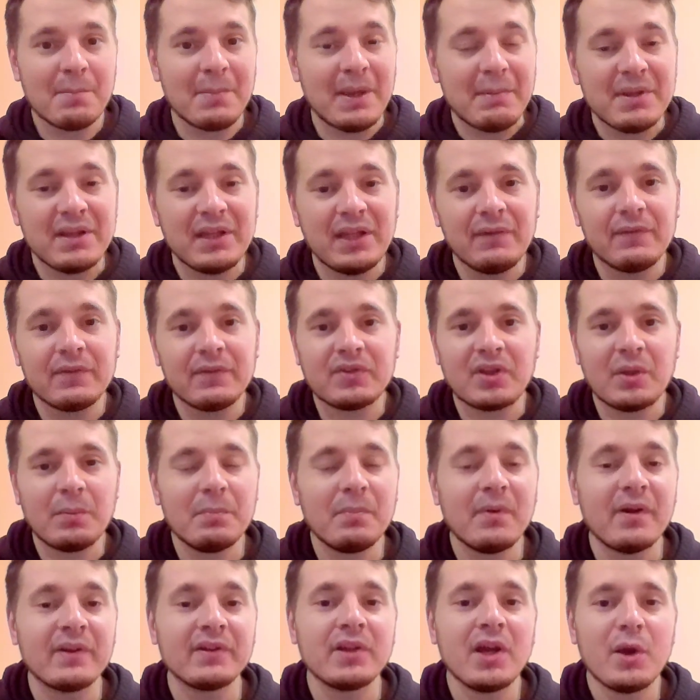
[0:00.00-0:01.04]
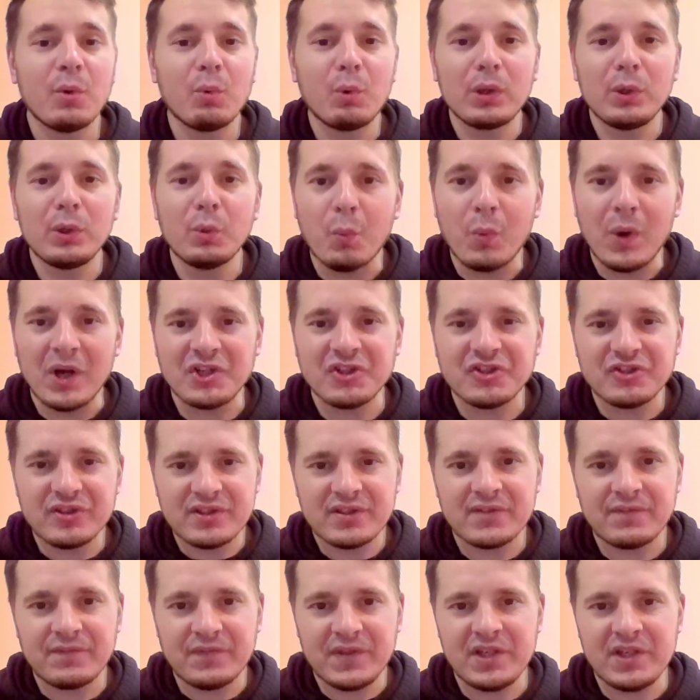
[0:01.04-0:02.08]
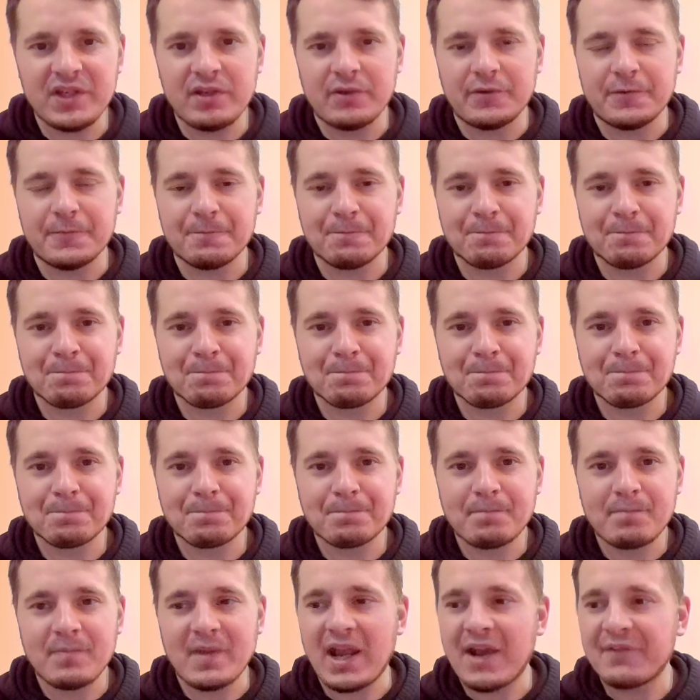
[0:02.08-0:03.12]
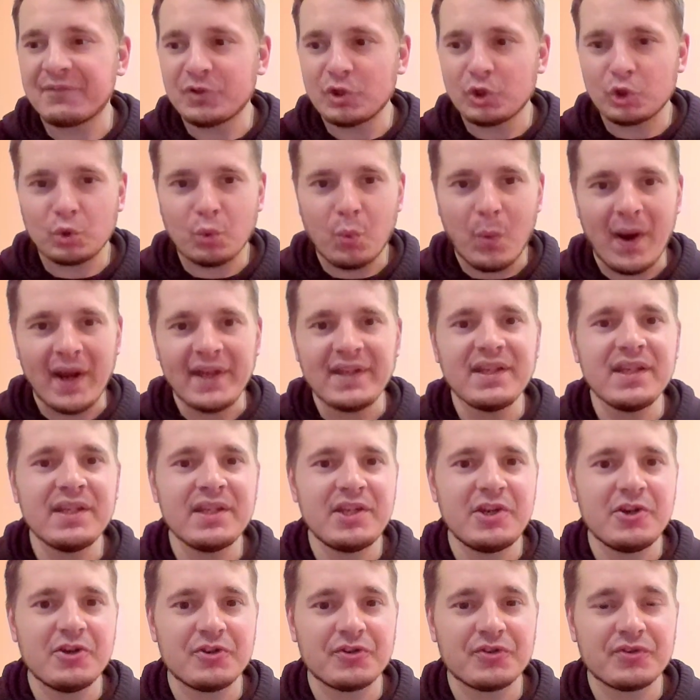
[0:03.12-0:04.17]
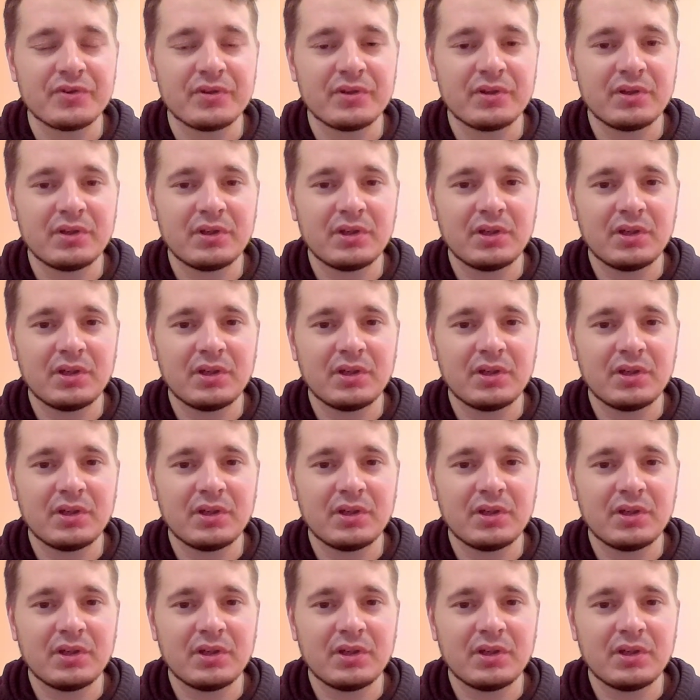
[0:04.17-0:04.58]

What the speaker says: Maybe someone will watch this video after 20 years.